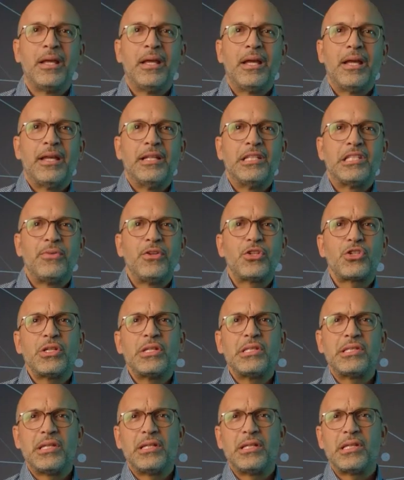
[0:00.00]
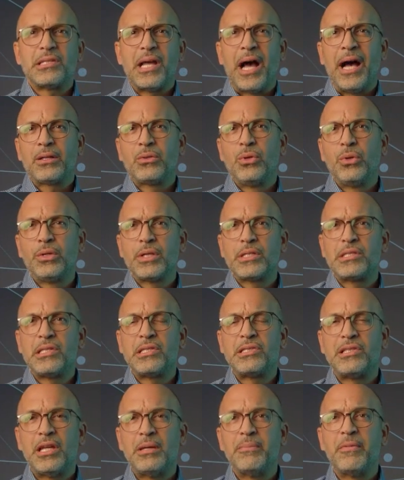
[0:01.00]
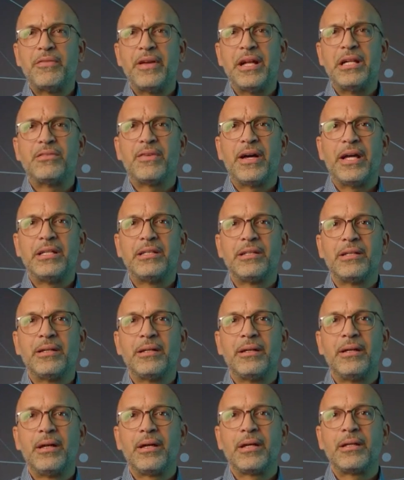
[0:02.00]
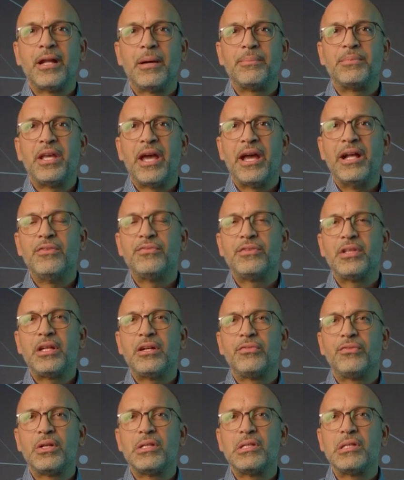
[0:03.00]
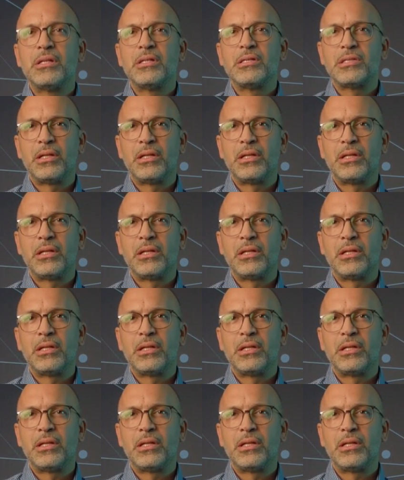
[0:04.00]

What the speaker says: There are now 800 automations worldwide. Almost half of them are